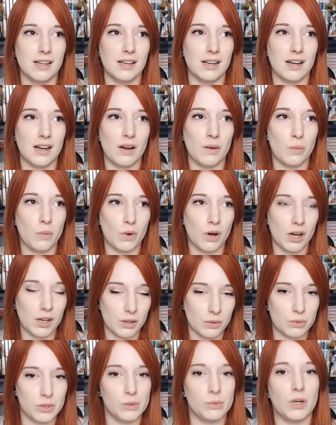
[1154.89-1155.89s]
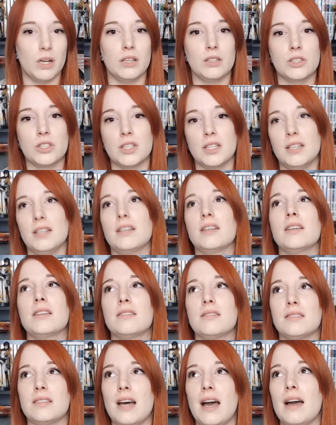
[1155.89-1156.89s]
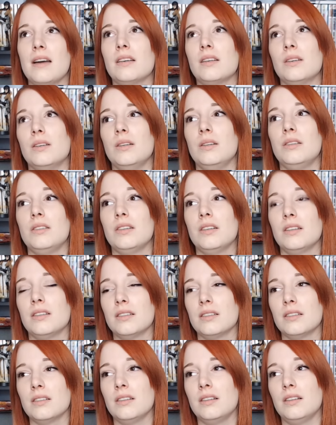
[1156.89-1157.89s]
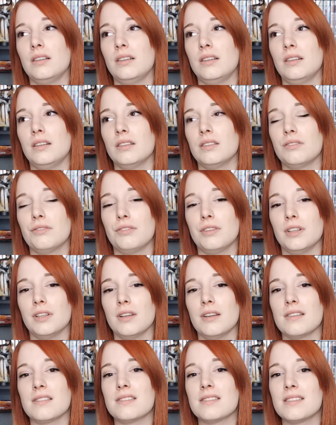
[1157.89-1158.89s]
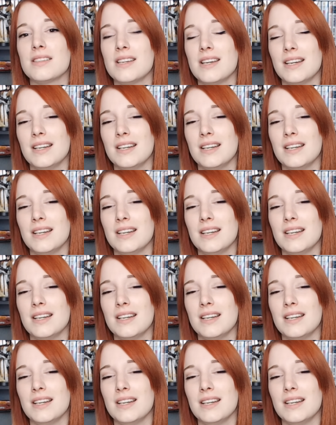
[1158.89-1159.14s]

I want to rewatch it. It's that good. Oh, the feels.